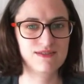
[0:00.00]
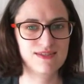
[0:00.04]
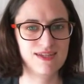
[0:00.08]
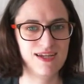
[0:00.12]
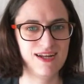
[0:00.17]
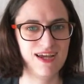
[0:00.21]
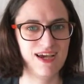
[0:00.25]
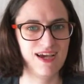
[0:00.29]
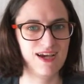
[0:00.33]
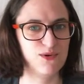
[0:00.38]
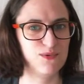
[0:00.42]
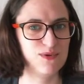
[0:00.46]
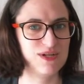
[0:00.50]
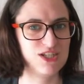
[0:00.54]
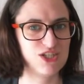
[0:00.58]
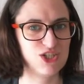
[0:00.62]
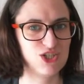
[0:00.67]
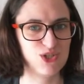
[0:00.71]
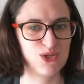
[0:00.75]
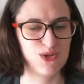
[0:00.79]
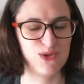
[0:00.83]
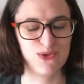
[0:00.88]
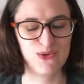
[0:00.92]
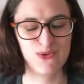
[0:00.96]
and I will
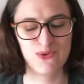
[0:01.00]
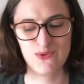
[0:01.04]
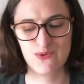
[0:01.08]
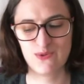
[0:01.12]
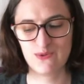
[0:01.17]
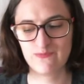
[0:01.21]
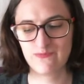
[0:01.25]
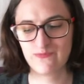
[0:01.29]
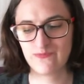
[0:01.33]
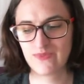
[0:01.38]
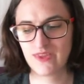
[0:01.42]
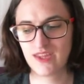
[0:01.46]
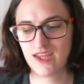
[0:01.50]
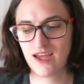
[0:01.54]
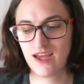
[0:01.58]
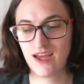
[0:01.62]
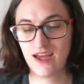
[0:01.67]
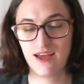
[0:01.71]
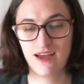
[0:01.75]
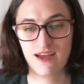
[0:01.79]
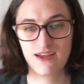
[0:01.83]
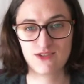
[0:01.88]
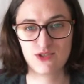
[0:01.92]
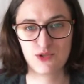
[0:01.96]
show you
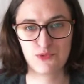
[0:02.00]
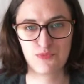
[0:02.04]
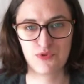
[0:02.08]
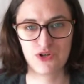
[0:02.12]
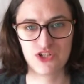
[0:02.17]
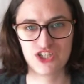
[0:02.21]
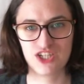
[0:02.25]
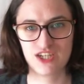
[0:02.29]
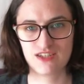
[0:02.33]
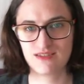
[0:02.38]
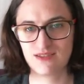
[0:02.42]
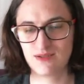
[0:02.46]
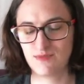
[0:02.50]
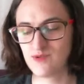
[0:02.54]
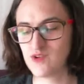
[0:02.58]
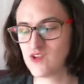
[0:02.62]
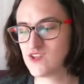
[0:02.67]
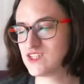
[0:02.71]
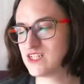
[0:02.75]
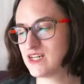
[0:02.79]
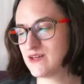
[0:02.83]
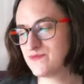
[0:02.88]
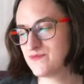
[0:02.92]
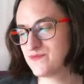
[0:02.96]
the projects,
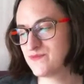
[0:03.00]
obviously.